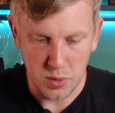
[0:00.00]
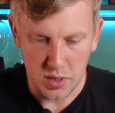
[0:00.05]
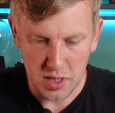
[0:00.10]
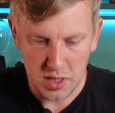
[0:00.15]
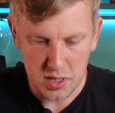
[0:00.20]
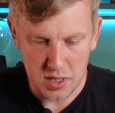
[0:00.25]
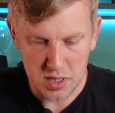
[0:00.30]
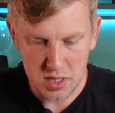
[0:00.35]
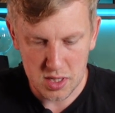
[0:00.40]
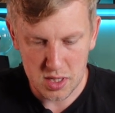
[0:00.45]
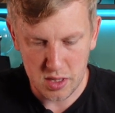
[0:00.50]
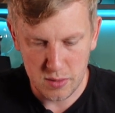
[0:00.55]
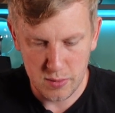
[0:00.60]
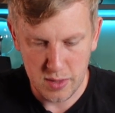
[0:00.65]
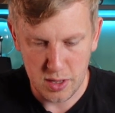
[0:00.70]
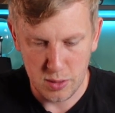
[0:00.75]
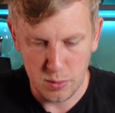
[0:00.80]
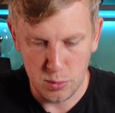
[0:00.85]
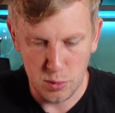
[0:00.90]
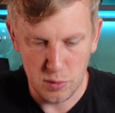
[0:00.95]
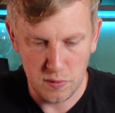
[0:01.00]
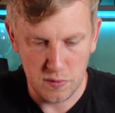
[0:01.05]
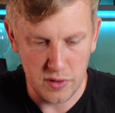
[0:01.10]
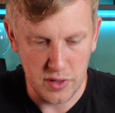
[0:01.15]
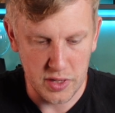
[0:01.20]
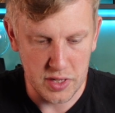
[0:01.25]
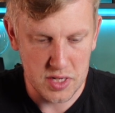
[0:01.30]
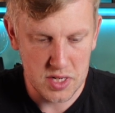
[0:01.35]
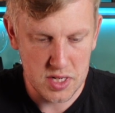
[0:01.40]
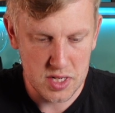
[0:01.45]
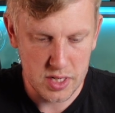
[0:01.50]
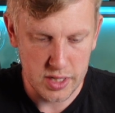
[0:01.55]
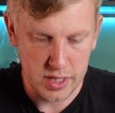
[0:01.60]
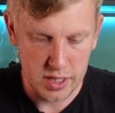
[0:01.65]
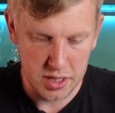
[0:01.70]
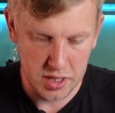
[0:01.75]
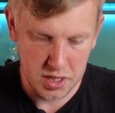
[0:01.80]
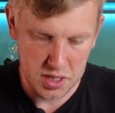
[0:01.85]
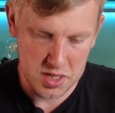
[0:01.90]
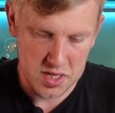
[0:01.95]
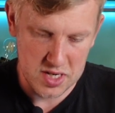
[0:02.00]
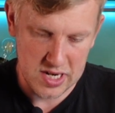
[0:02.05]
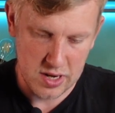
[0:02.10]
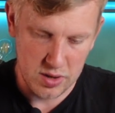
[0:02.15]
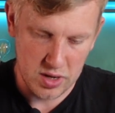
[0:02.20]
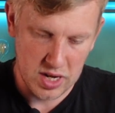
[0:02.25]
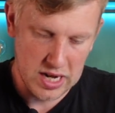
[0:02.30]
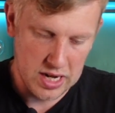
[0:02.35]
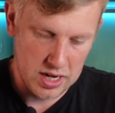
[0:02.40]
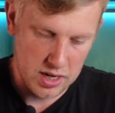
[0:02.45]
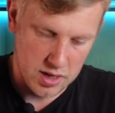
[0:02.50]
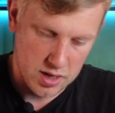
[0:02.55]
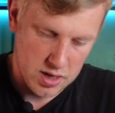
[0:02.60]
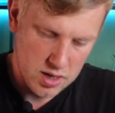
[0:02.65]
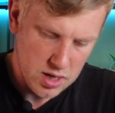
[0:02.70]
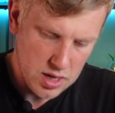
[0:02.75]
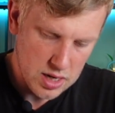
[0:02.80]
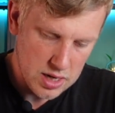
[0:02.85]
need to somehow move these sliders down here